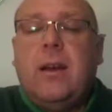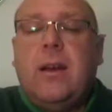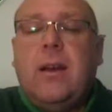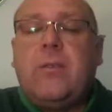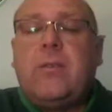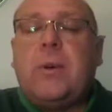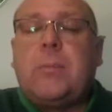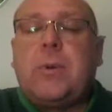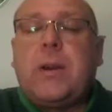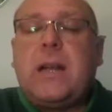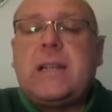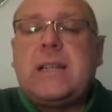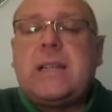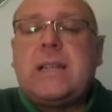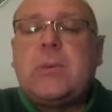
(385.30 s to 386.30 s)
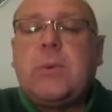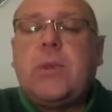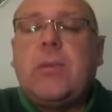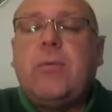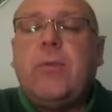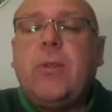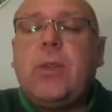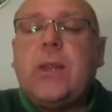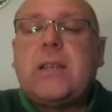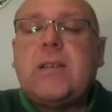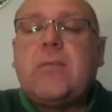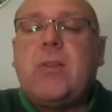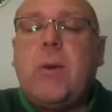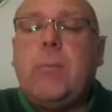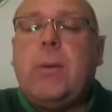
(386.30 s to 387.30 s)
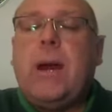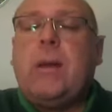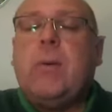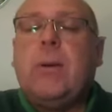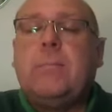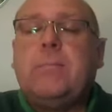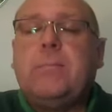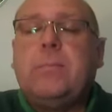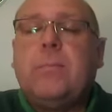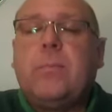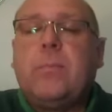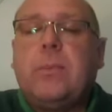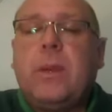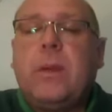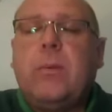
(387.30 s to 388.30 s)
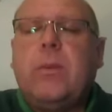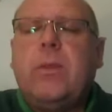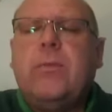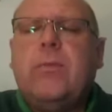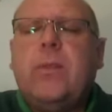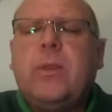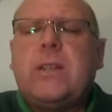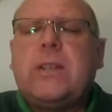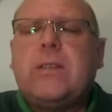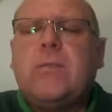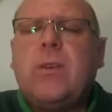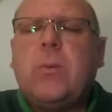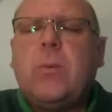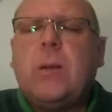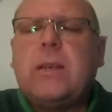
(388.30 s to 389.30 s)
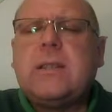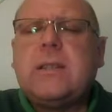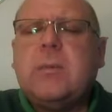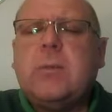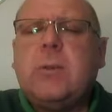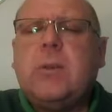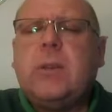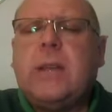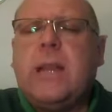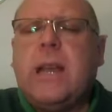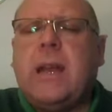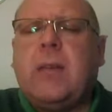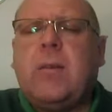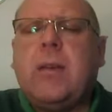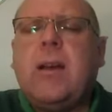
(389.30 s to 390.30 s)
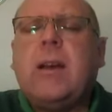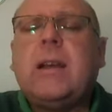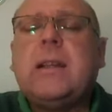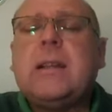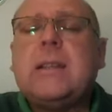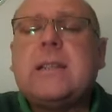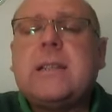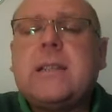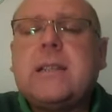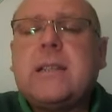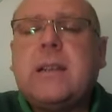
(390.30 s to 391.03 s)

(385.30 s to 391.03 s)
of your presence, with the fullness of your power, with the fullness of your wisdom, Lord, now. Guide us.